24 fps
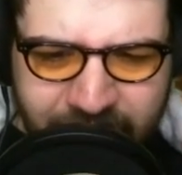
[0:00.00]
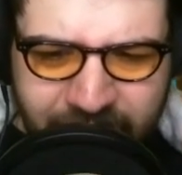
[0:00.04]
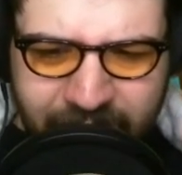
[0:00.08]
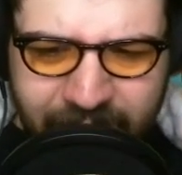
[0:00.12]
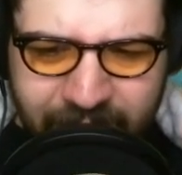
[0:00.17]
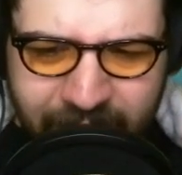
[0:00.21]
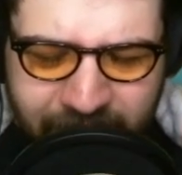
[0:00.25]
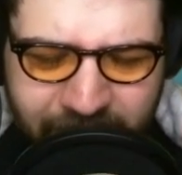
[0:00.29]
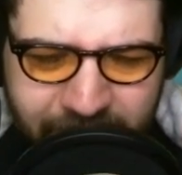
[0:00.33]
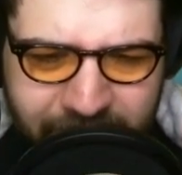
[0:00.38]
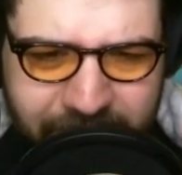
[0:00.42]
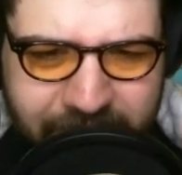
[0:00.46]

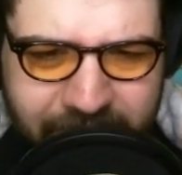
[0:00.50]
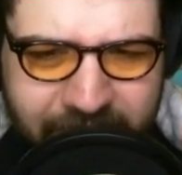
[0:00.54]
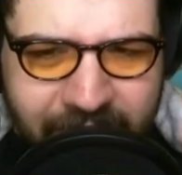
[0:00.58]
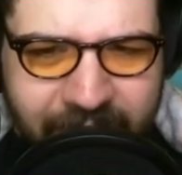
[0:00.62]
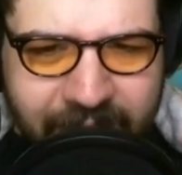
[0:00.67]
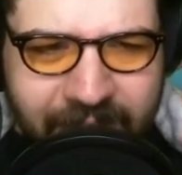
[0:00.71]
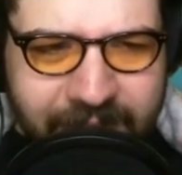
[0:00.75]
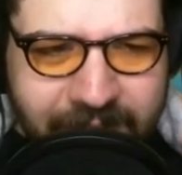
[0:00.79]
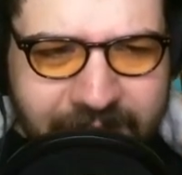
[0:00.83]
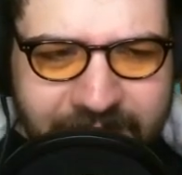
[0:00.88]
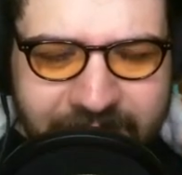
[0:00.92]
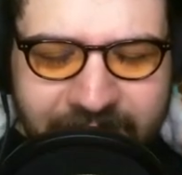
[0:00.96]
Oh
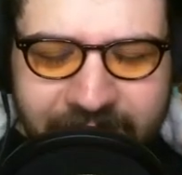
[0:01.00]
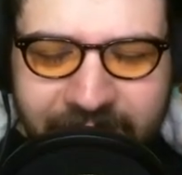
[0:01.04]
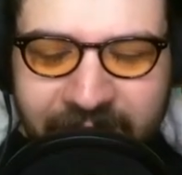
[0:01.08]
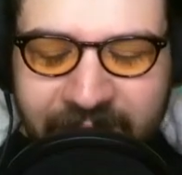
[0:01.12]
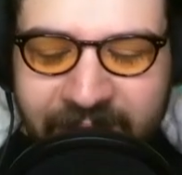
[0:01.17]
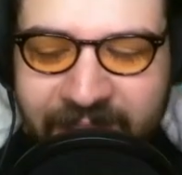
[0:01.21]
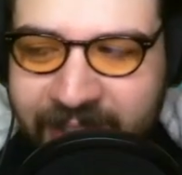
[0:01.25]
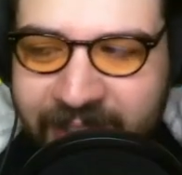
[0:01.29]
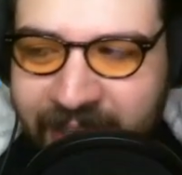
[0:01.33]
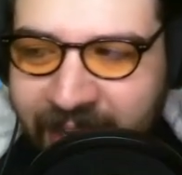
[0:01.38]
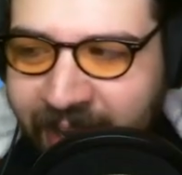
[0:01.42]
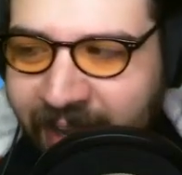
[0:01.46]
dang, Steely
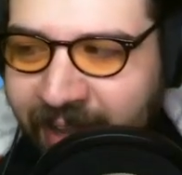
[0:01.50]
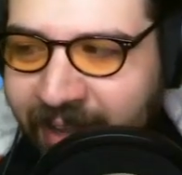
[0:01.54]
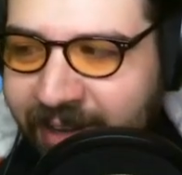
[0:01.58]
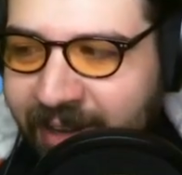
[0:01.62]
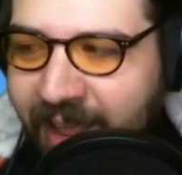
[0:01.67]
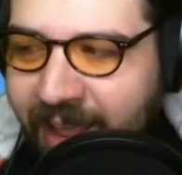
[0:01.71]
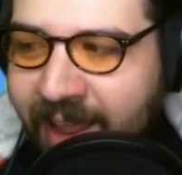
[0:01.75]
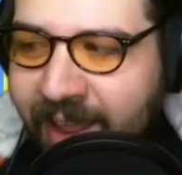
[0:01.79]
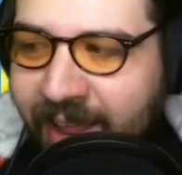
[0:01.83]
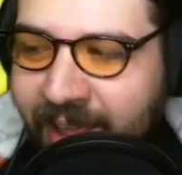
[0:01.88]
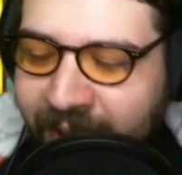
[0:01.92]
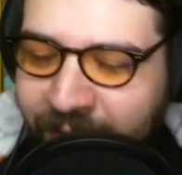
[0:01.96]
Dan
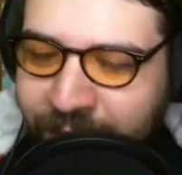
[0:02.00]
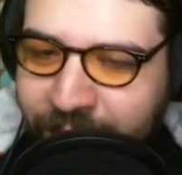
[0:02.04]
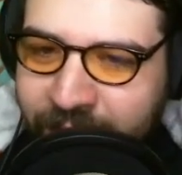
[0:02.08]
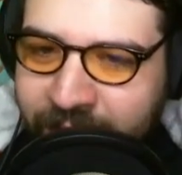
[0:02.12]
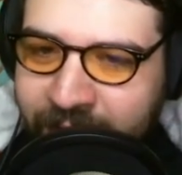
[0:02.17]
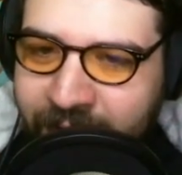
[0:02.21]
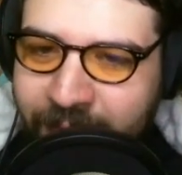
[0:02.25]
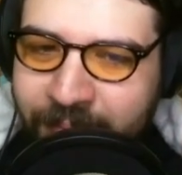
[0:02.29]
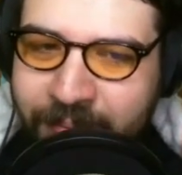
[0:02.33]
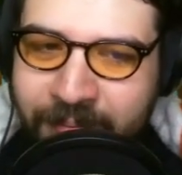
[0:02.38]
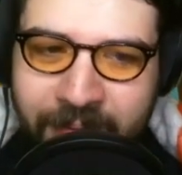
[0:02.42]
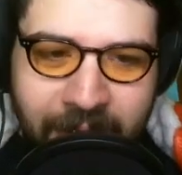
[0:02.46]
AF and
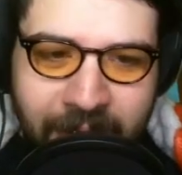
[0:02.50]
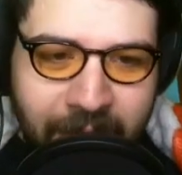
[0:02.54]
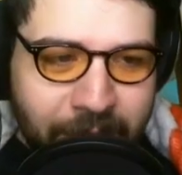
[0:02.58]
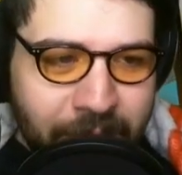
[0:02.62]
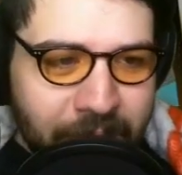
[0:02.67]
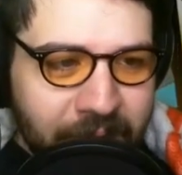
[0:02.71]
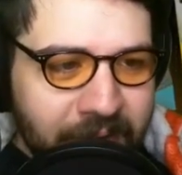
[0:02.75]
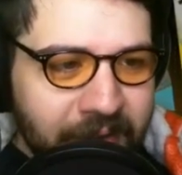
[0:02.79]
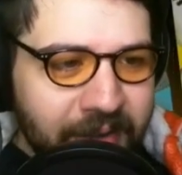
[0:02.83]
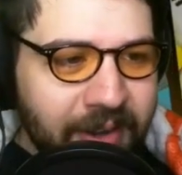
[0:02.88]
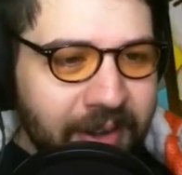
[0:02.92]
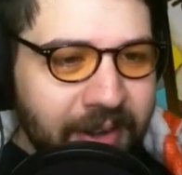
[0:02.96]
up
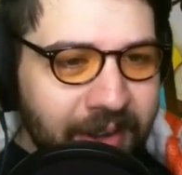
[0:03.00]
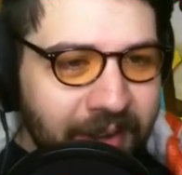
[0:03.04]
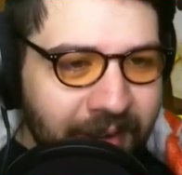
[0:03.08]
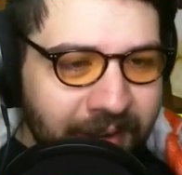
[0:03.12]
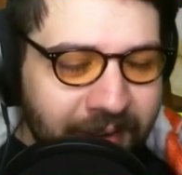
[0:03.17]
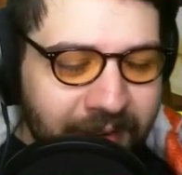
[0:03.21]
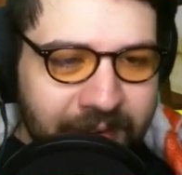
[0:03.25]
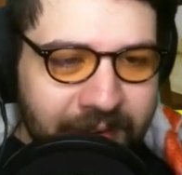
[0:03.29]
in the air.